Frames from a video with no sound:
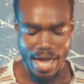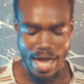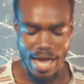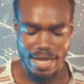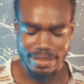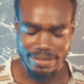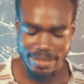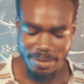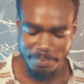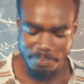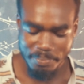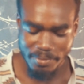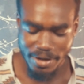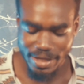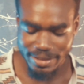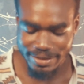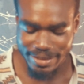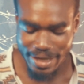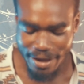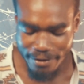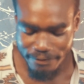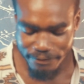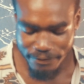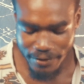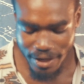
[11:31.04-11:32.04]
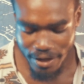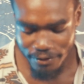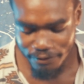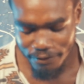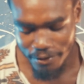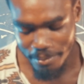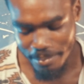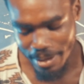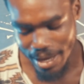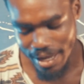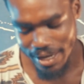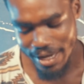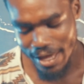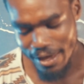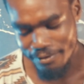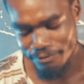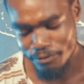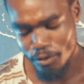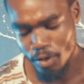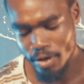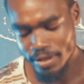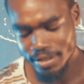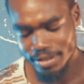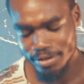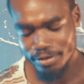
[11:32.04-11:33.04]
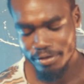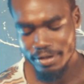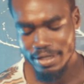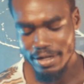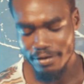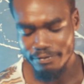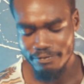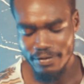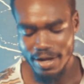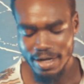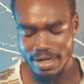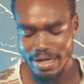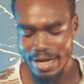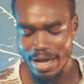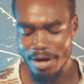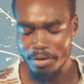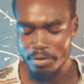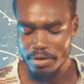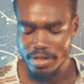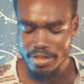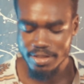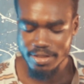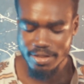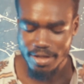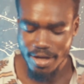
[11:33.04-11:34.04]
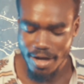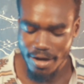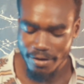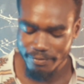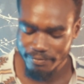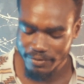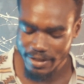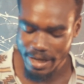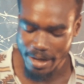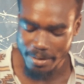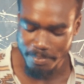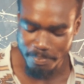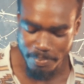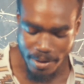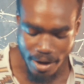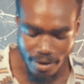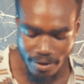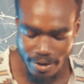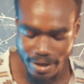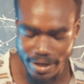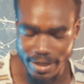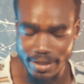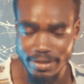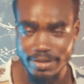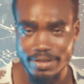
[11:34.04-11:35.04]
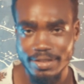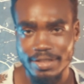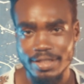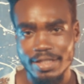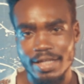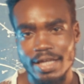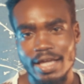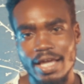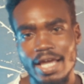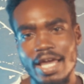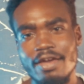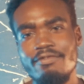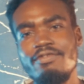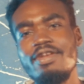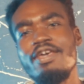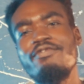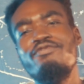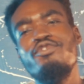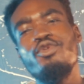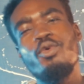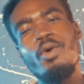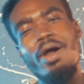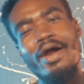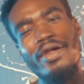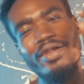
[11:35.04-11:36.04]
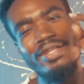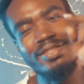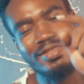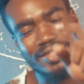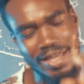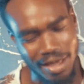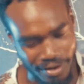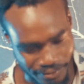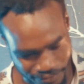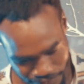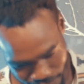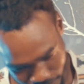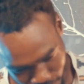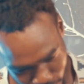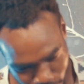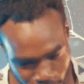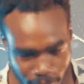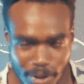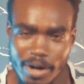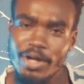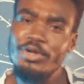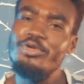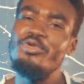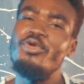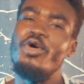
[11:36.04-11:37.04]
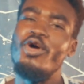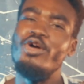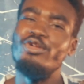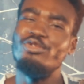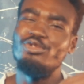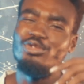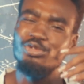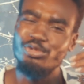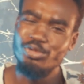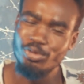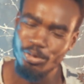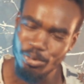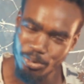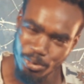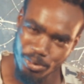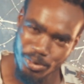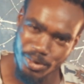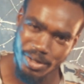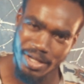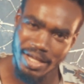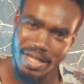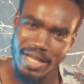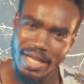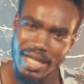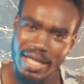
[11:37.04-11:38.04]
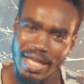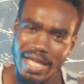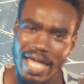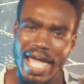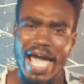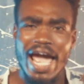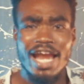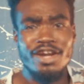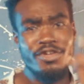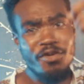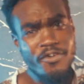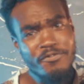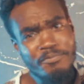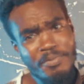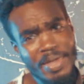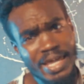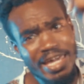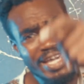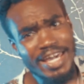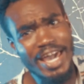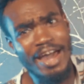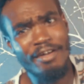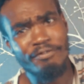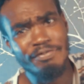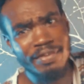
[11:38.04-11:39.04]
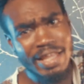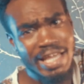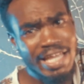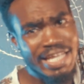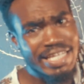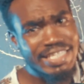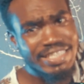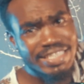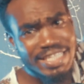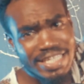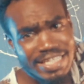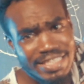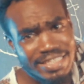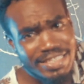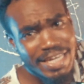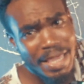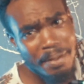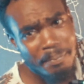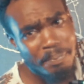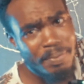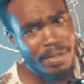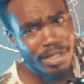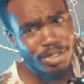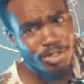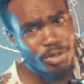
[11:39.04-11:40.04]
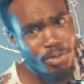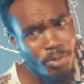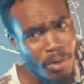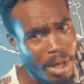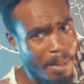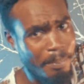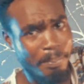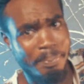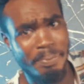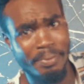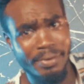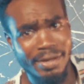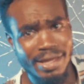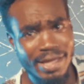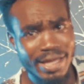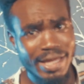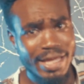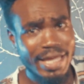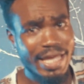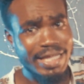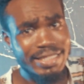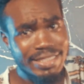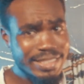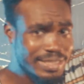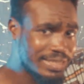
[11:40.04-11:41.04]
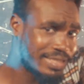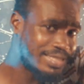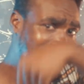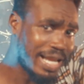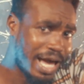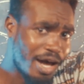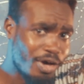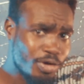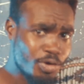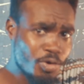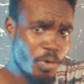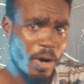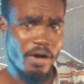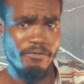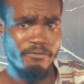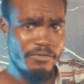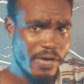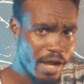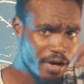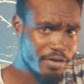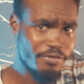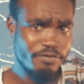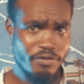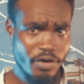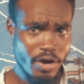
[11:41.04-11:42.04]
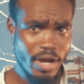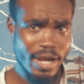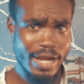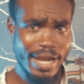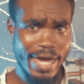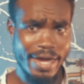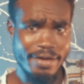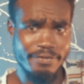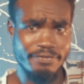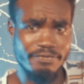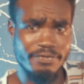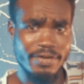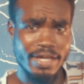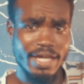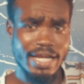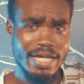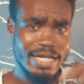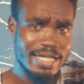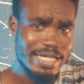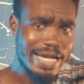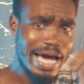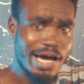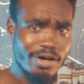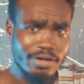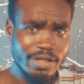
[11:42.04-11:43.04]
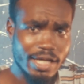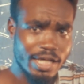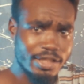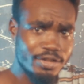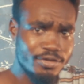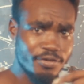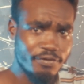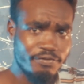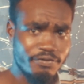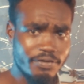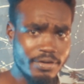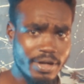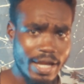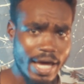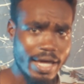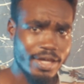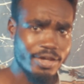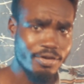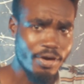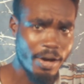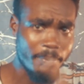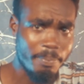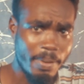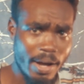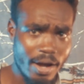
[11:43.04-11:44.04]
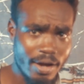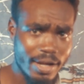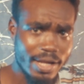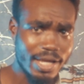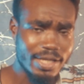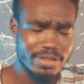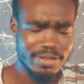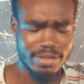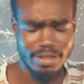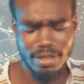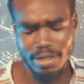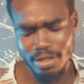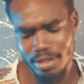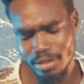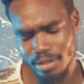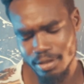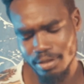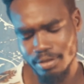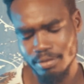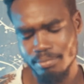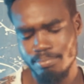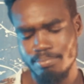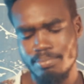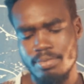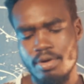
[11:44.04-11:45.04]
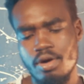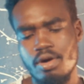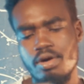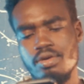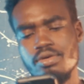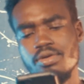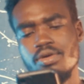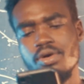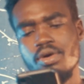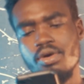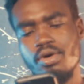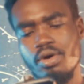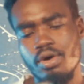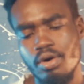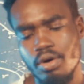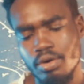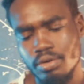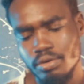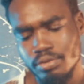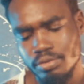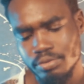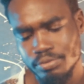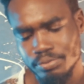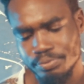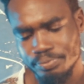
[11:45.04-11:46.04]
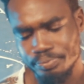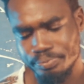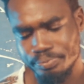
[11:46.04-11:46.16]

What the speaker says: At a point, I feared for my life, considering the fact that I was cuffed and powerless. Even if you weren't cuffed, what are you going to do? And you've been cuffed since they picked you up. It is now you are fearing for your life. Now that you feel like you are powerless, hey, Bongo.